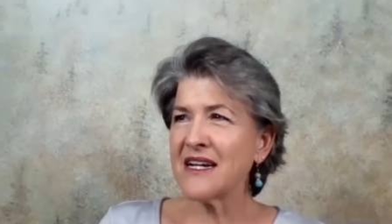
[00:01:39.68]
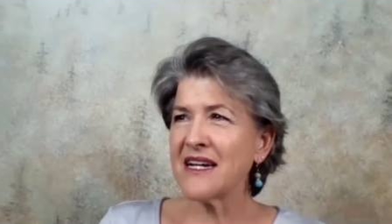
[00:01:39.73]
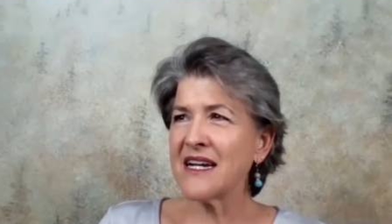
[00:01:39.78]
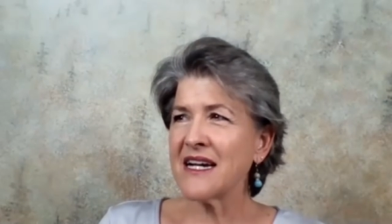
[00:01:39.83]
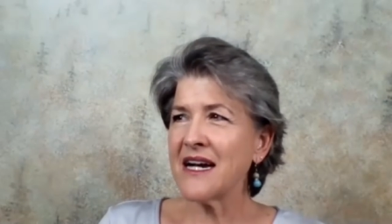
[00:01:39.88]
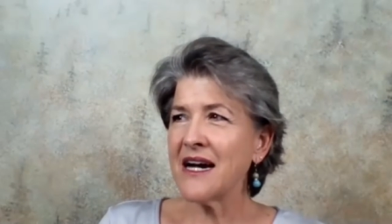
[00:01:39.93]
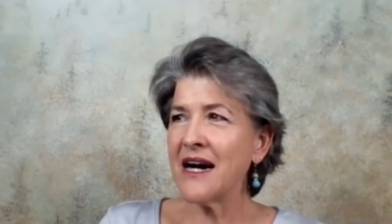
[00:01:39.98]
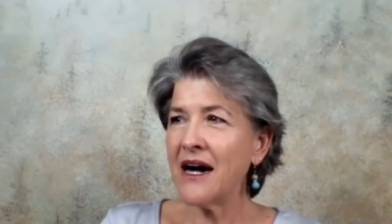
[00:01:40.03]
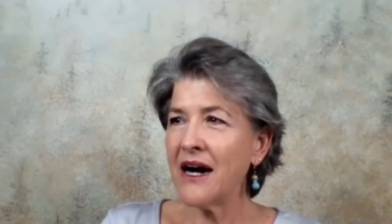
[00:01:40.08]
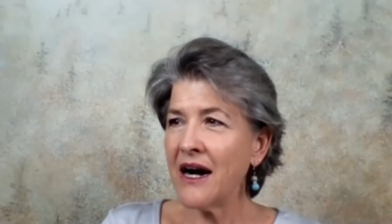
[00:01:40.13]

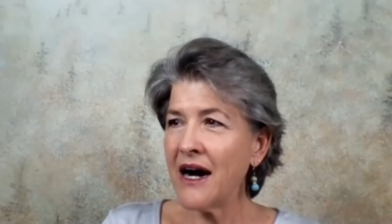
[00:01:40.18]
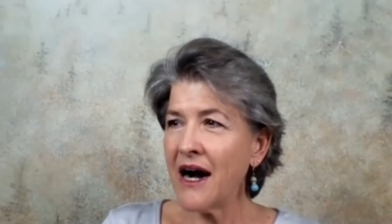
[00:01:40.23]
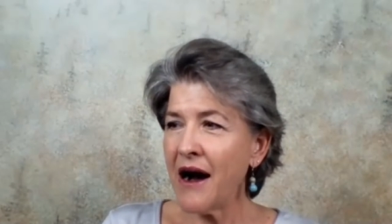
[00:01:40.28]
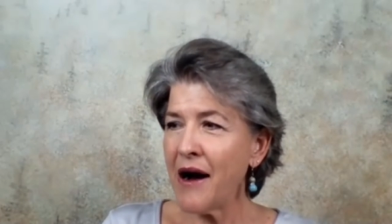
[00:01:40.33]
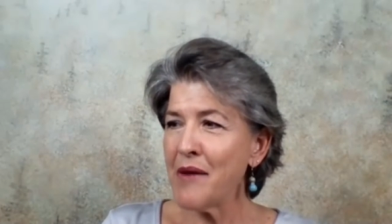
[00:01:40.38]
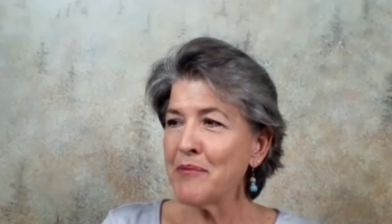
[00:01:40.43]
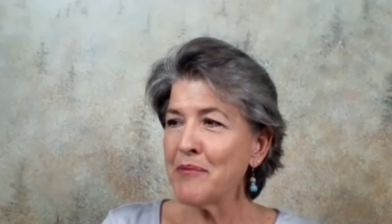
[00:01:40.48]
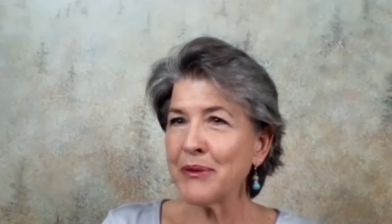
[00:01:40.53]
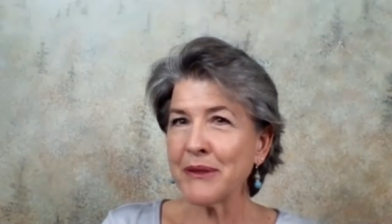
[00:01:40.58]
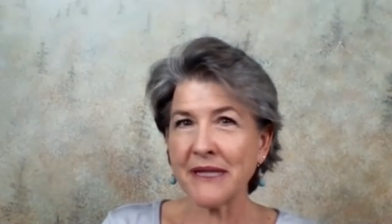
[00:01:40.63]

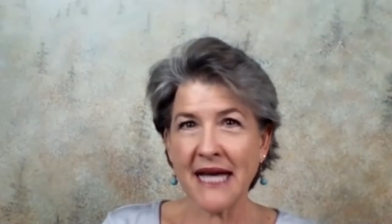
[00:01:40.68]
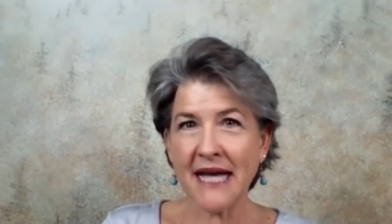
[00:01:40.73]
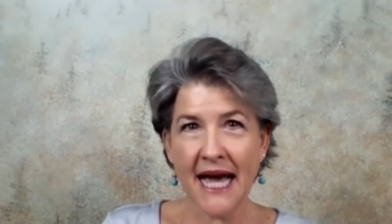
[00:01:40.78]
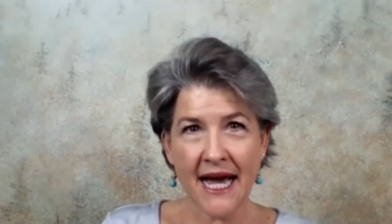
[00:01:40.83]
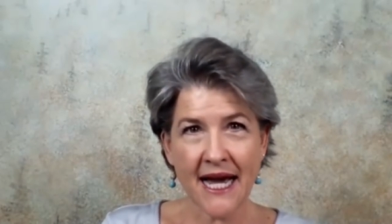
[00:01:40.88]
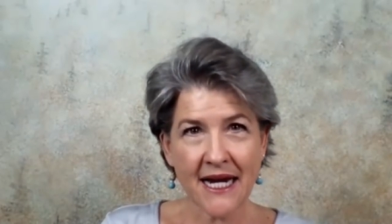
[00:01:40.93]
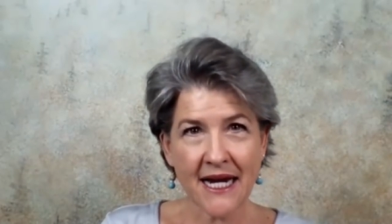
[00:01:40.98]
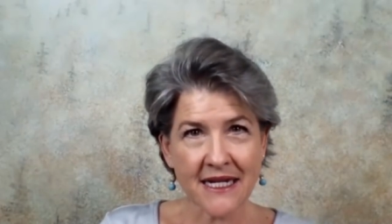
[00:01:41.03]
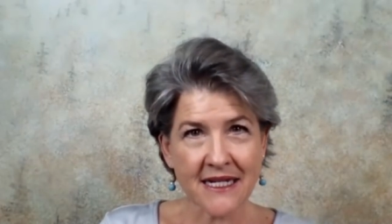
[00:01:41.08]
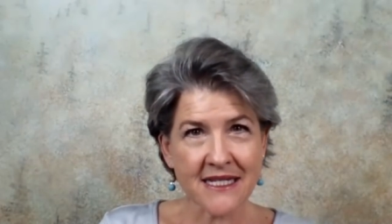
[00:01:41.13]

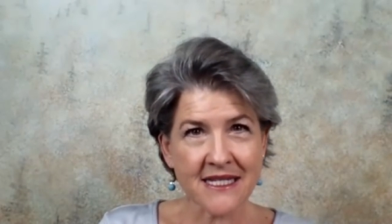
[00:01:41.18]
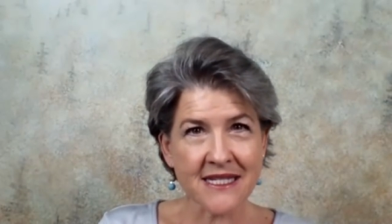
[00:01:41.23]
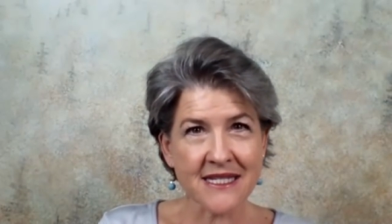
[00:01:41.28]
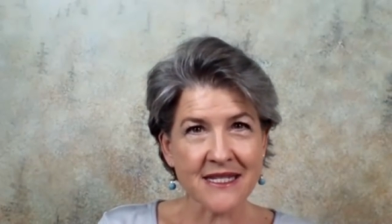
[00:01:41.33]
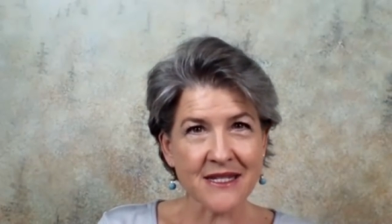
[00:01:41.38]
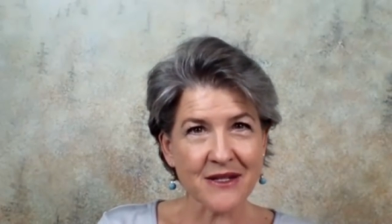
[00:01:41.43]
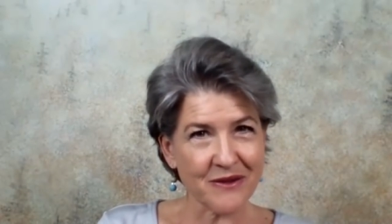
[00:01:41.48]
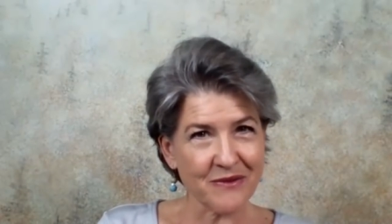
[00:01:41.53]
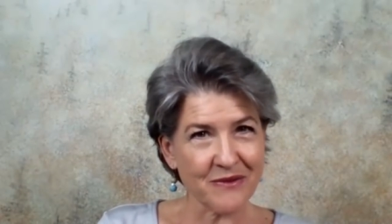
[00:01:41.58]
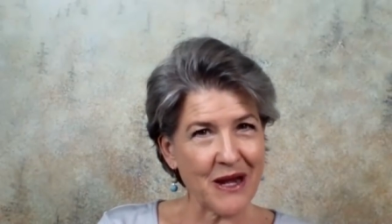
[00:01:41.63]

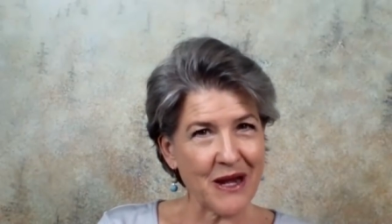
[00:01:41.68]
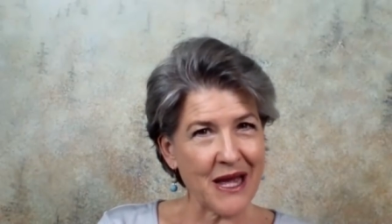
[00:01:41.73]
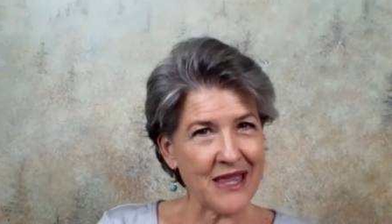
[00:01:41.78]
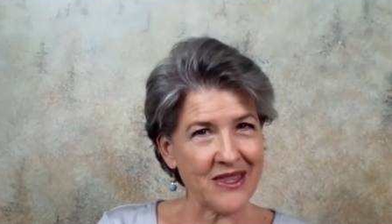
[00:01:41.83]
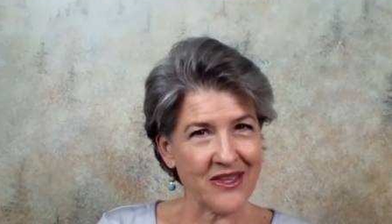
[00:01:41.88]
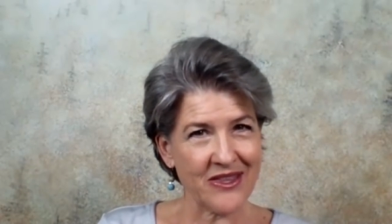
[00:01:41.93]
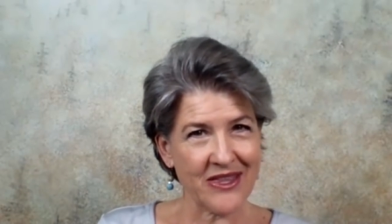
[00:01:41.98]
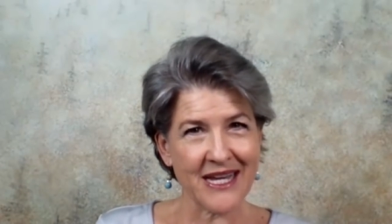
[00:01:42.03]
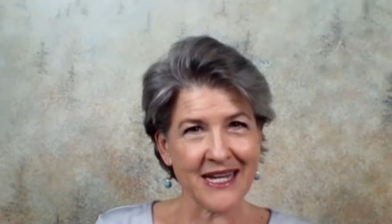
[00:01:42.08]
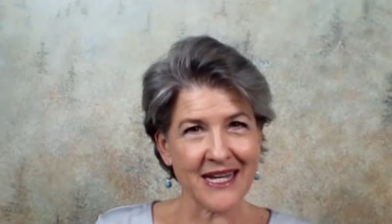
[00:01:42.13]
complex
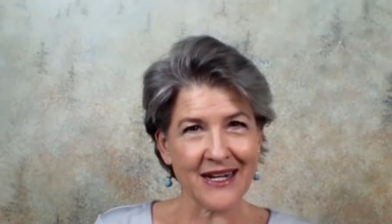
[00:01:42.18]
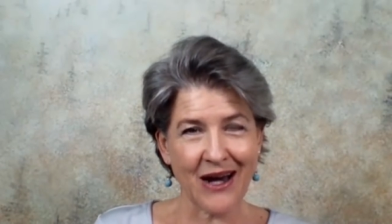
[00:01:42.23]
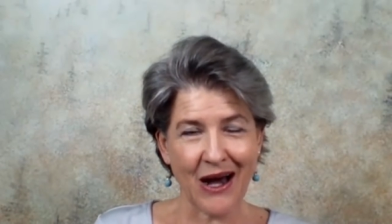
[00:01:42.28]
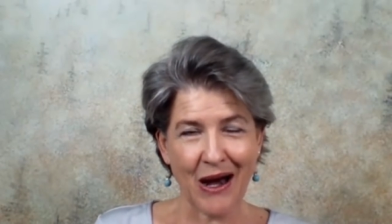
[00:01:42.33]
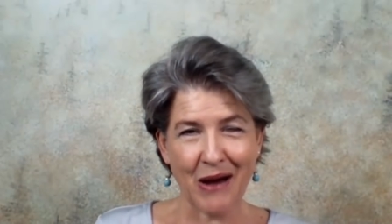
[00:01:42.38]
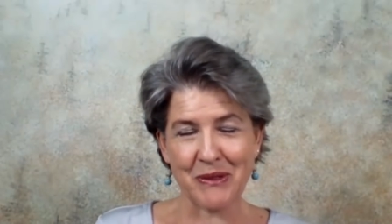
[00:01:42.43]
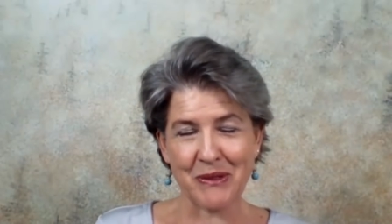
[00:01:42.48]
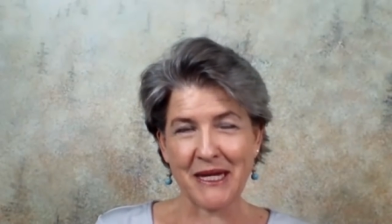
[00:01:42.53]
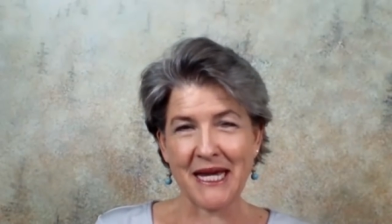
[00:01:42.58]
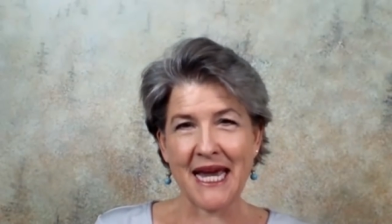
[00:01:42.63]
rather than
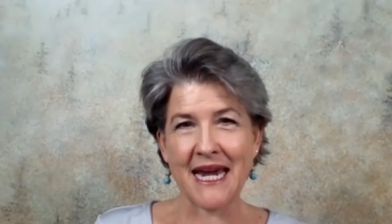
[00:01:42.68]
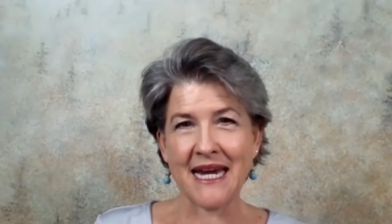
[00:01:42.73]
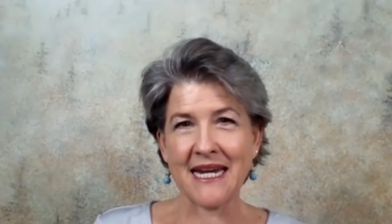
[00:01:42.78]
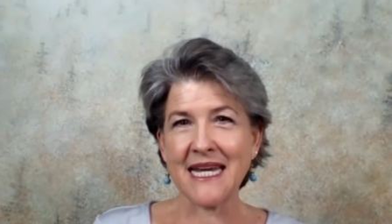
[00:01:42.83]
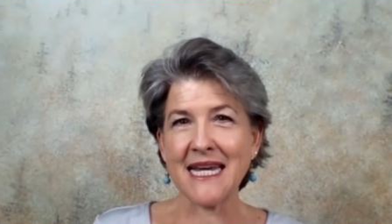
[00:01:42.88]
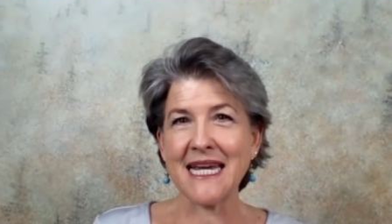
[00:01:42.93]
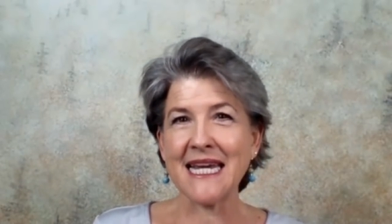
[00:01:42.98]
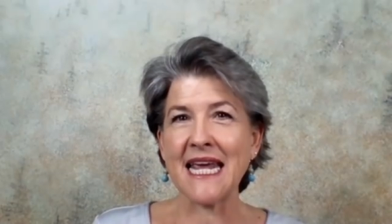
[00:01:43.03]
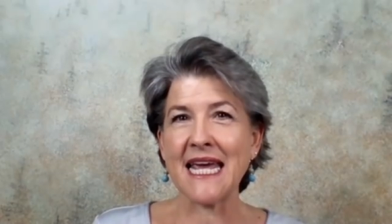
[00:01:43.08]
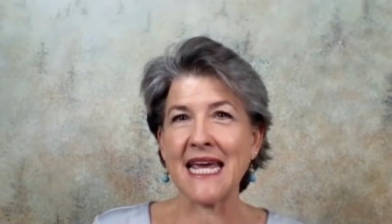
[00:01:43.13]

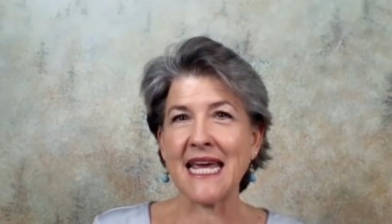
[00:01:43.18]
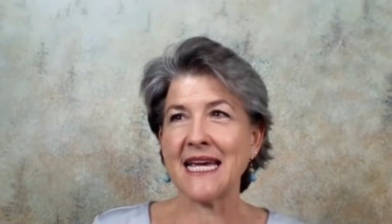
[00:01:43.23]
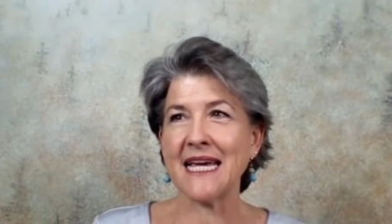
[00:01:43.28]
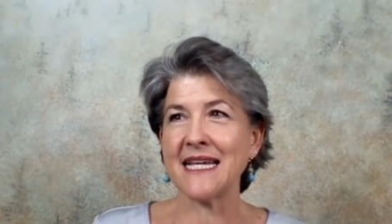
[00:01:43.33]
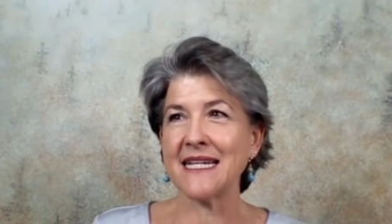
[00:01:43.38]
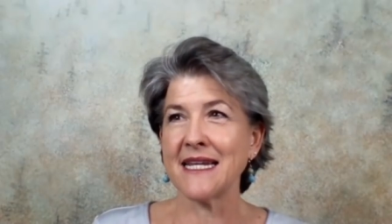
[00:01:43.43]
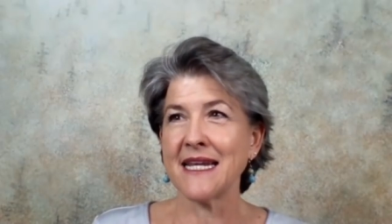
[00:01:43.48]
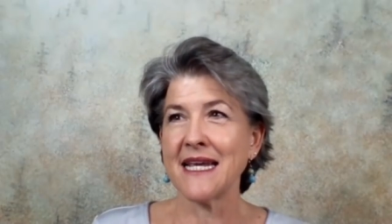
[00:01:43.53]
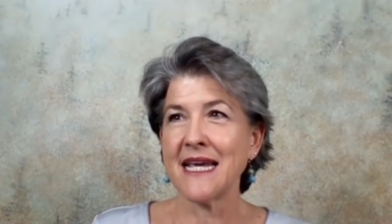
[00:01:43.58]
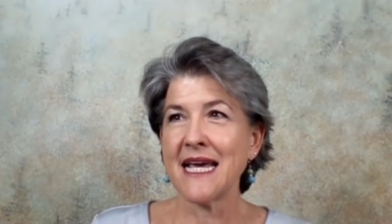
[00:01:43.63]
complicated
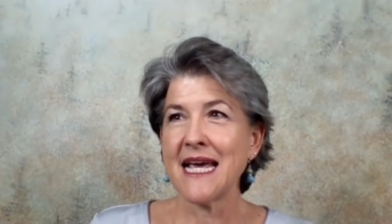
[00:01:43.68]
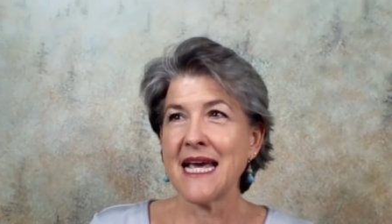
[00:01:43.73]
it,